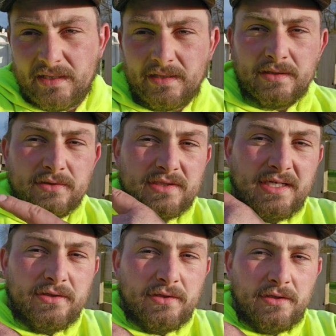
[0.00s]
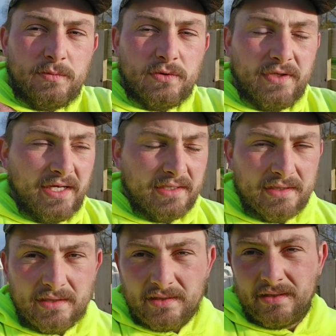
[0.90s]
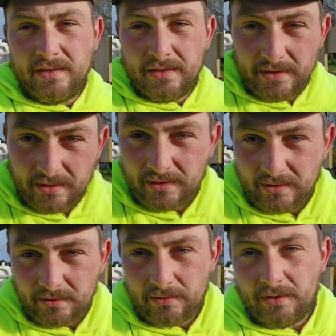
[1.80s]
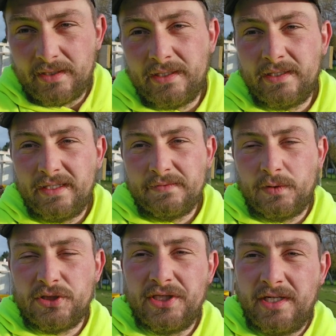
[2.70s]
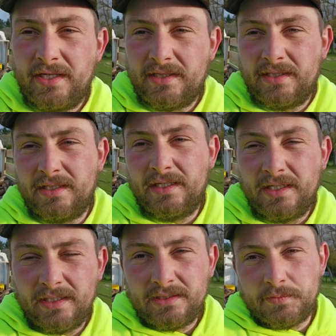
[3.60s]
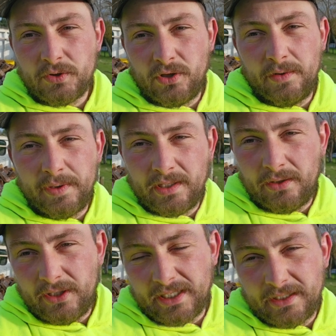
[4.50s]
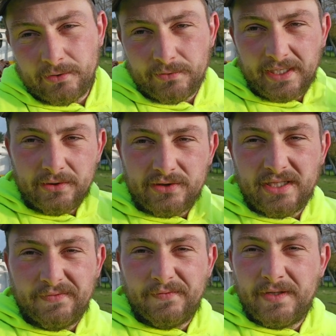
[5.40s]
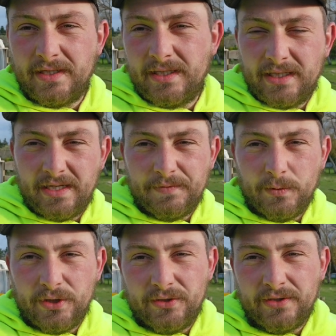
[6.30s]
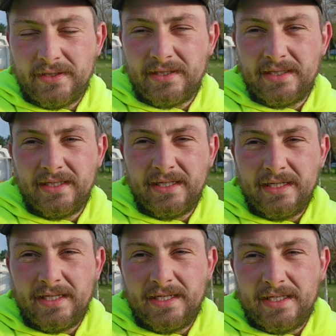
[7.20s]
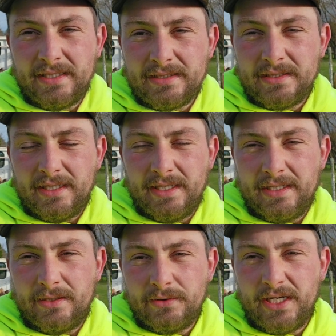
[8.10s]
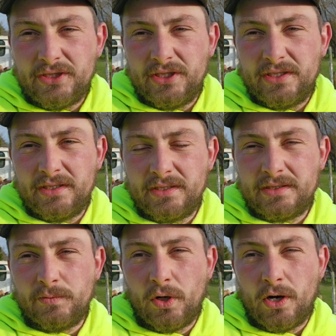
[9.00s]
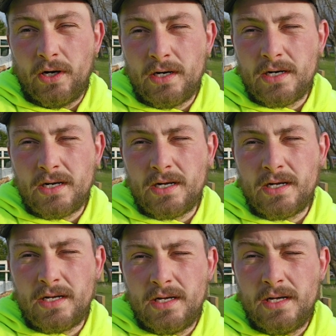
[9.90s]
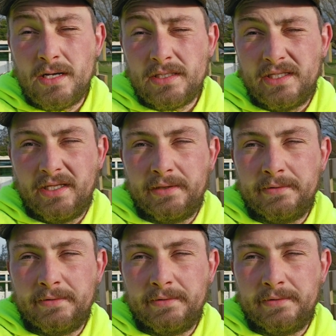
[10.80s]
We'll start doing a lot more of that. Alright, thanks for watching. Subscribe, like, all that good stuff if you want to, and I'll catch you tomorrow. See you then.